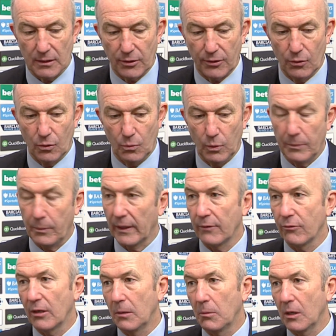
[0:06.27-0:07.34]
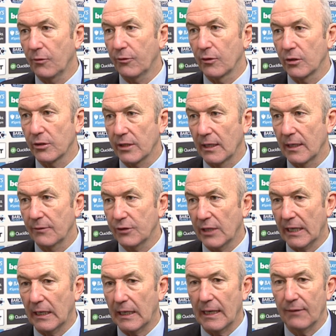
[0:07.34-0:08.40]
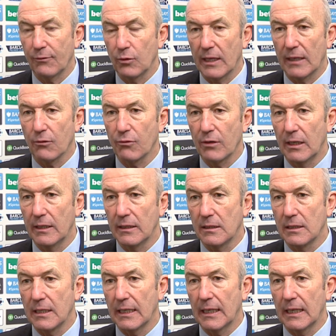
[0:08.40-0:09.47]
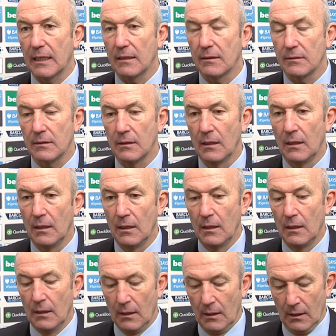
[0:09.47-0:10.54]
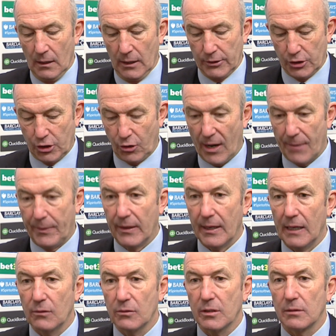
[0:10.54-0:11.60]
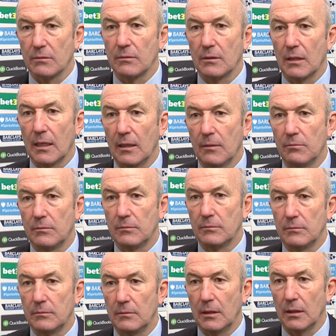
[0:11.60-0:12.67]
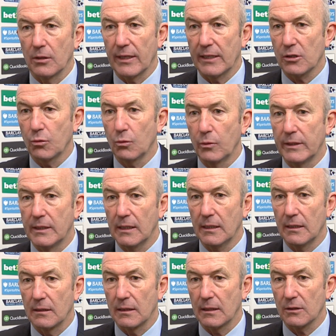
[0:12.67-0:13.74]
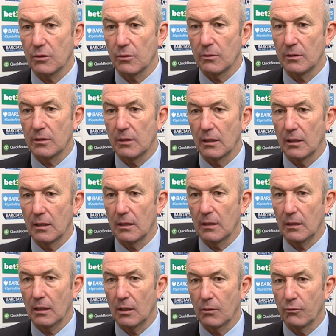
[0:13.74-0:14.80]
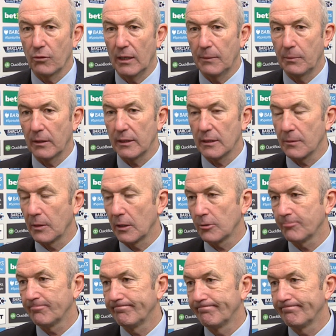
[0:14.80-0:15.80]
I thought we played really well first half. Second half, we had to really dig in and scrap it out, and you know, that's what we did, and that's what you know, I'm really pleased about.